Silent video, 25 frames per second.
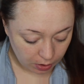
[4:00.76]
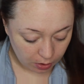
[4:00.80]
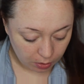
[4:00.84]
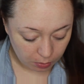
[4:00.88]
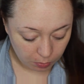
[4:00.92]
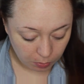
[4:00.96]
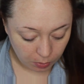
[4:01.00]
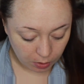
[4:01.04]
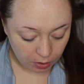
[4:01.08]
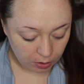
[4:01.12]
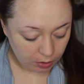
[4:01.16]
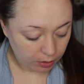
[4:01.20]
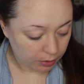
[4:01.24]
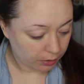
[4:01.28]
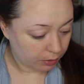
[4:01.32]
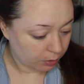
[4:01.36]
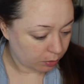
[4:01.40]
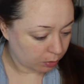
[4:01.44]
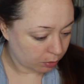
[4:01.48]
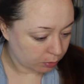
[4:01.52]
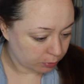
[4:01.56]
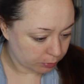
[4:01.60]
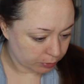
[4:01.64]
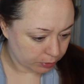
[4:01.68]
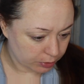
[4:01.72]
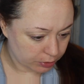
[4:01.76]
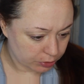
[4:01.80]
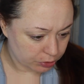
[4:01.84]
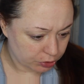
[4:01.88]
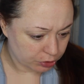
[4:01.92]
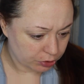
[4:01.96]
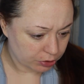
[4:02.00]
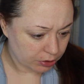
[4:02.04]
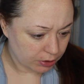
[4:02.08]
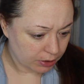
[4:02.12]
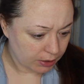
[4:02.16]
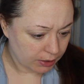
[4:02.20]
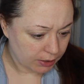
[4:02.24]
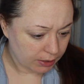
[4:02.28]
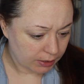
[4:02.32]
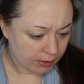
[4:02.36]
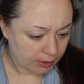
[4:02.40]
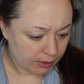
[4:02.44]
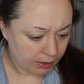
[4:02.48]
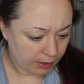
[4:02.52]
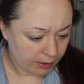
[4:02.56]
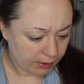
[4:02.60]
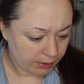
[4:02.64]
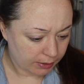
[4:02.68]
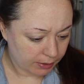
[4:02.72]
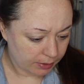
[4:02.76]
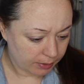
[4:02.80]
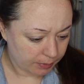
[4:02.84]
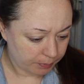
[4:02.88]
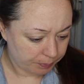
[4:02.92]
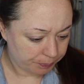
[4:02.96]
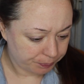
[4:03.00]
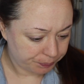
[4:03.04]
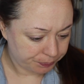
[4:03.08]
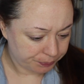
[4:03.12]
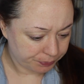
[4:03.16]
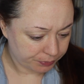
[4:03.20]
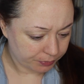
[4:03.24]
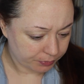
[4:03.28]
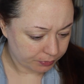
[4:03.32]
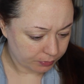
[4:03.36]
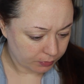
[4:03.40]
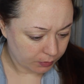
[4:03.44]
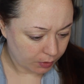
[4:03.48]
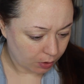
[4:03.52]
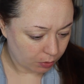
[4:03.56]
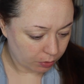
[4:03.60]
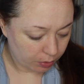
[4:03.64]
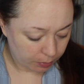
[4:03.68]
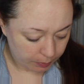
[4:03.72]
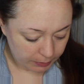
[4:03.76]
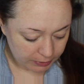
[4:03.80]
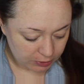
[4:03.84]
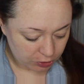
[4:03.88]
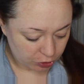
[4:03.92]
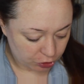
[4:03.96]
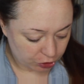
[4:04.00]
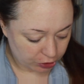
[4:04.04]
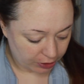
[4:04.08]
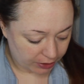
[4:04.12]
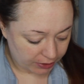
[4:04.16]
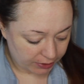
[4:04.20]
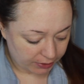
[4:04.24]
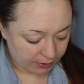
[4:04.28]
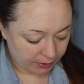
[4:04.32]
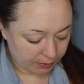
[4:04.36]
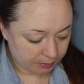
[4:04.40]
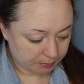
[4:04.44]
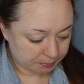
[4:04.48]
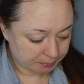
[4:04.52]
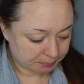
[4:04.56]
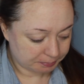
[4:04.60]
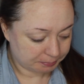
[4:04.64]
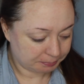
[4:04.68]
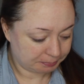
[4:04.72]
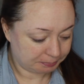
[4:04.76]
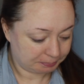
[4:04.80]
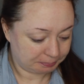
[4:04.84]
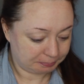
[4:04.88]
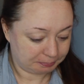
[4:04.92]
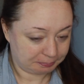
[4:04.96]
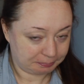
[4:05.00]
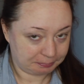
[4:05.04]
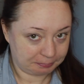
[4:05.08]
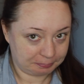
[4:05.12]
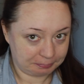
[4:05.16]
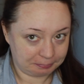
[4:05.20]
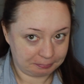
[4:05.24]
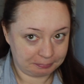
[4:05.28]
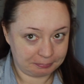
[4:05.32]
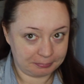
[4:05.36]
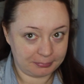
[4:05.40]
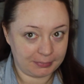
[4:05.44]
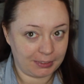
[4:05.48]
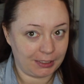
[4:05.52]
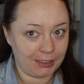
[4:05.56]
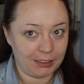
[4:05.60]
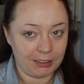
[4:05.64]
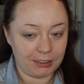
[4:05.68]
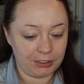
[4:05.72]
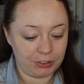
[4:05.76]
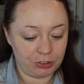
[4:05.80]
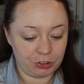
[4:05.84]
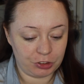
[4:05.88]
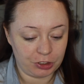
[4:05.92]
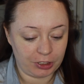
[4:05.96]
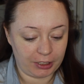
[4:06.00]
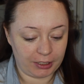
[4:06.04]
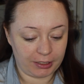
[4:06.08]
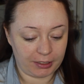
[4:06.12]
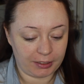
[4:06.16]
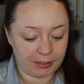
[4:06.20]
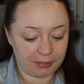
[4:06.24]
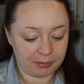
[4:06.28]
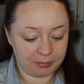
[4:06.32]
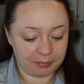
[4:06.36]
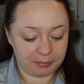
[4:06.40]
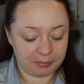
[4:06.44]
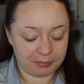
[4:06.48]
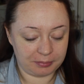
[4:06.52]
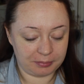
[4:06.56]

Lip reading: know what kind of coverage. Oh, you're meant to shake it. I didn't shake it.